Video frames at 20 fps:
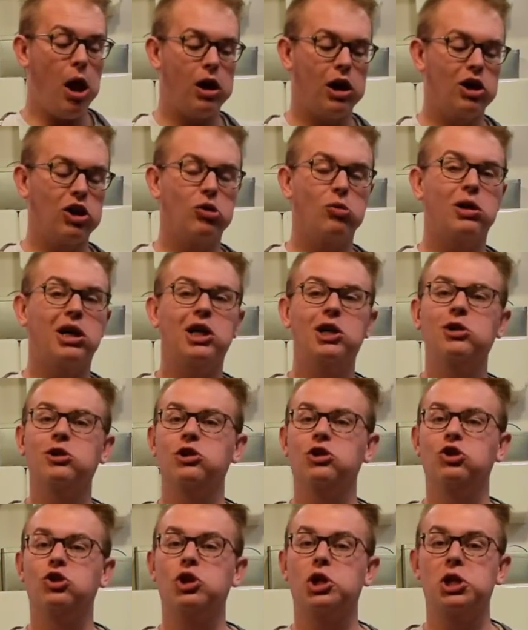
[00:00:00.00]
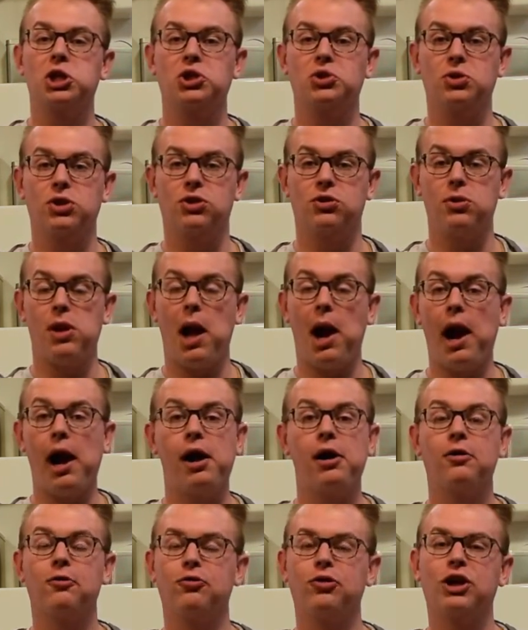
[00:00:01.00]
Otherwise, enjoy this with
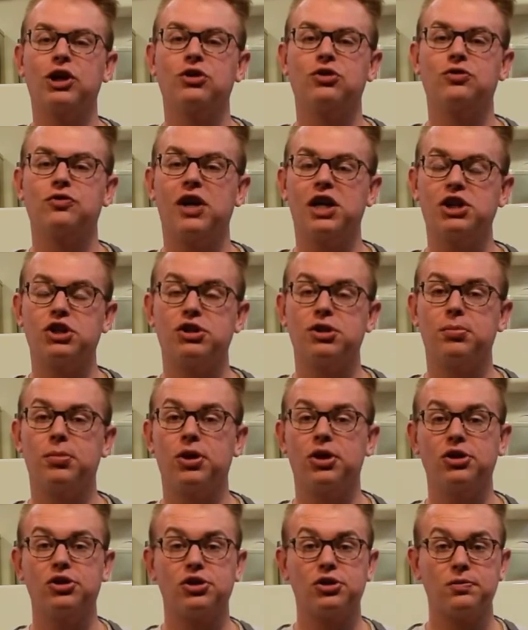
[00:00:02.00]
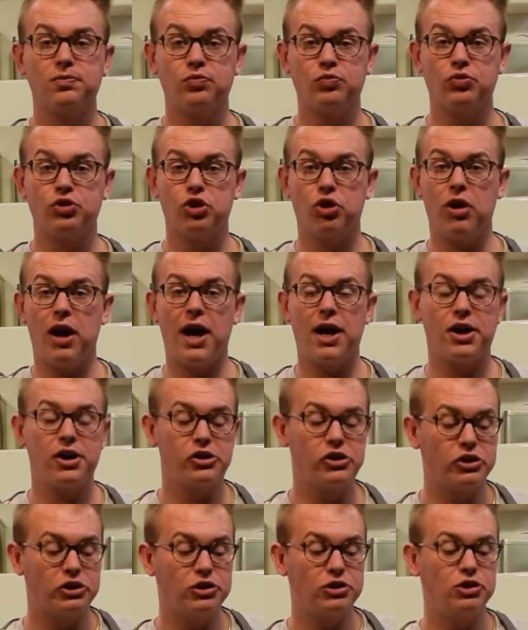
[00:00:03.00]
fresh vegetables,
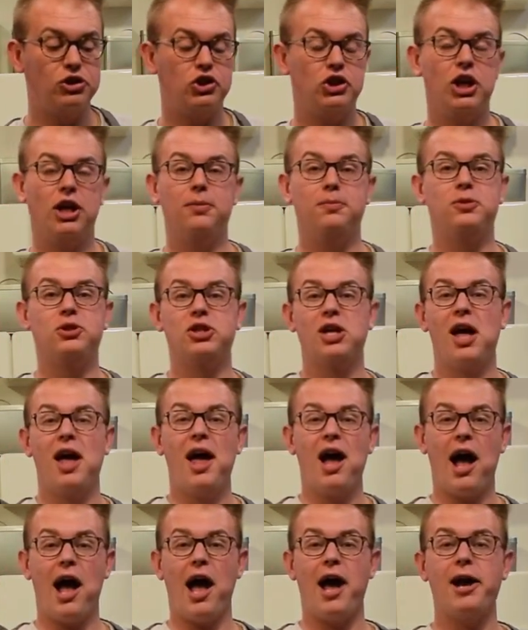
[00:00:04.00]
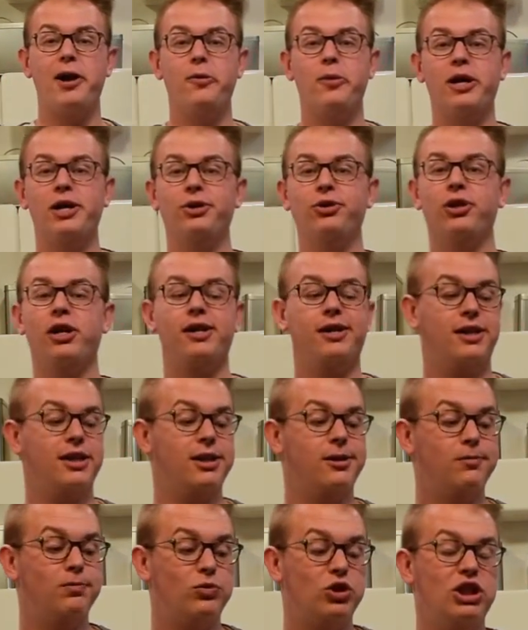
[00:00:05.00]
crackers, chips, any way you like
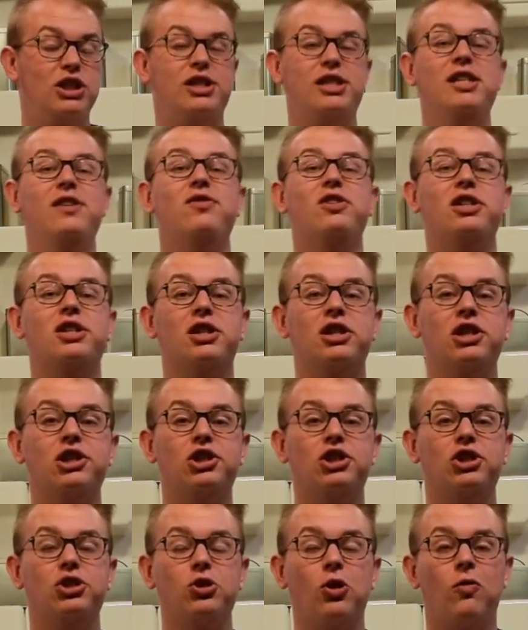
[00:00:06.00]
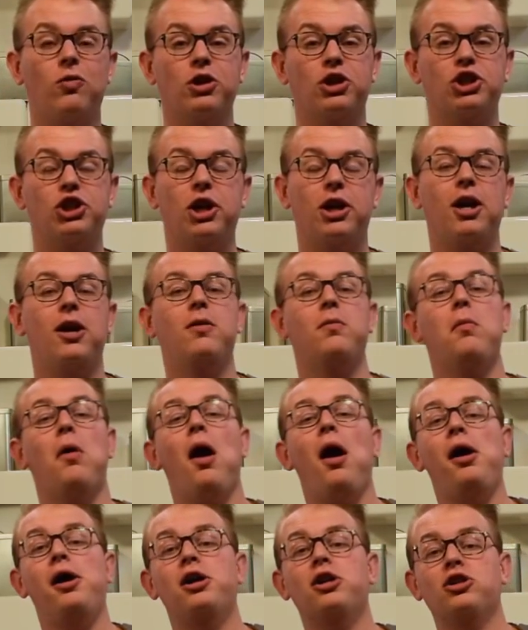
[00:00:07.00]
it. It's even delicious over chicken.
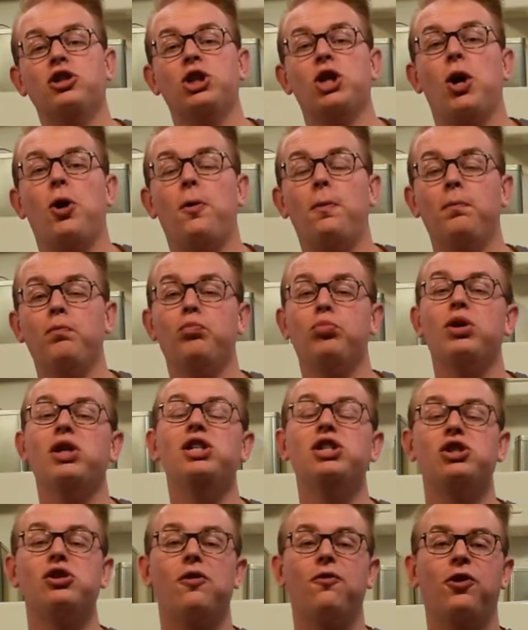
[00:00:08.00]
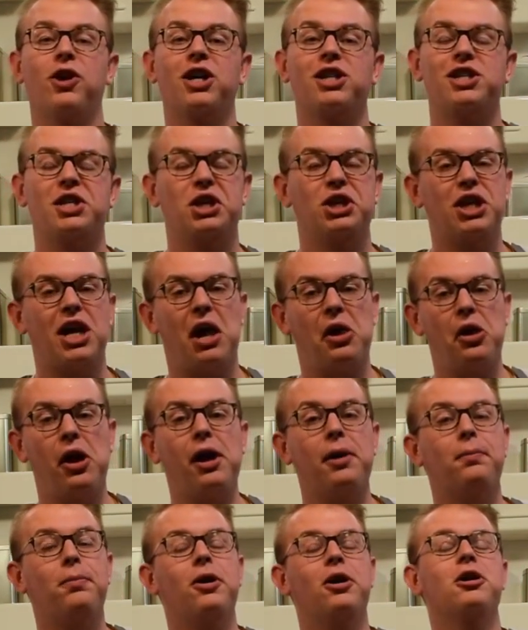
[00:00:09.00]
So please don't forget to hit that
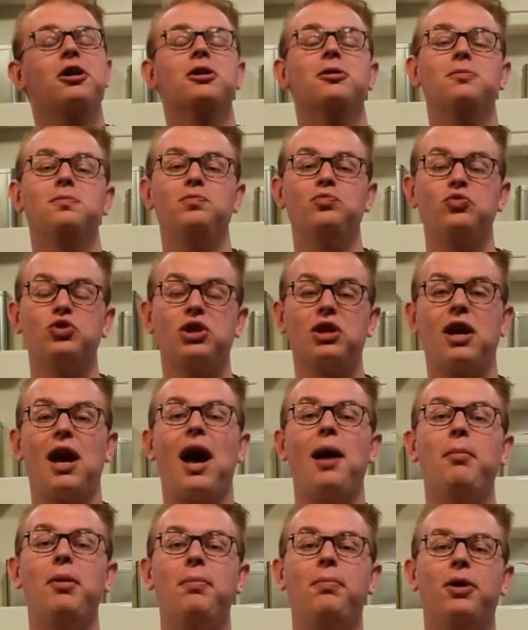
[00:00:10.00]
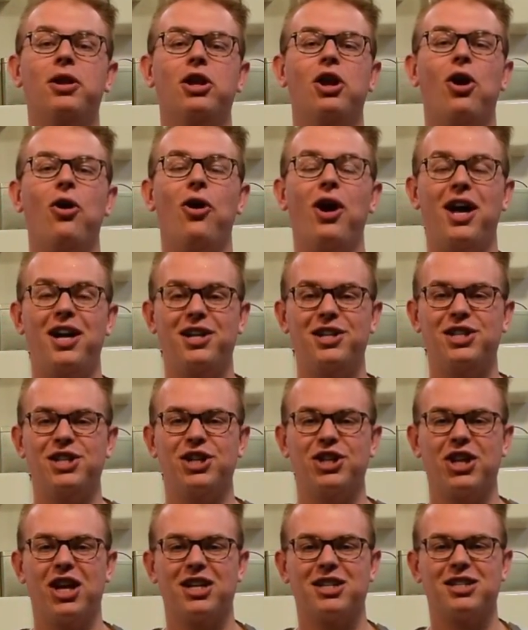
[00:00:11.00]
like button, comment below, and
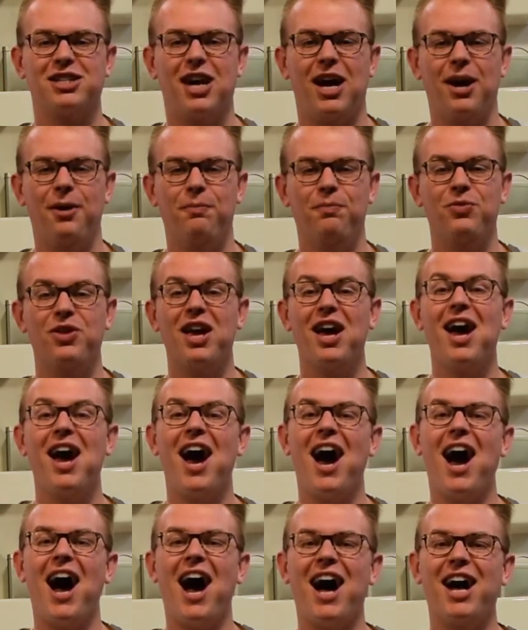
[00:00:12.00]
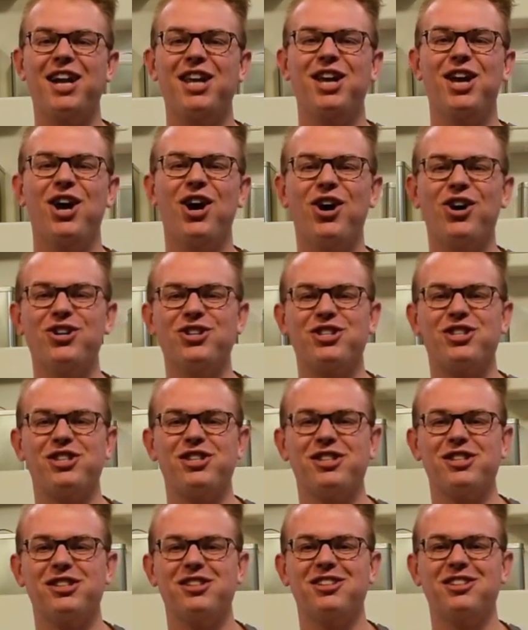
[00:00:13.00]
until next time, adios!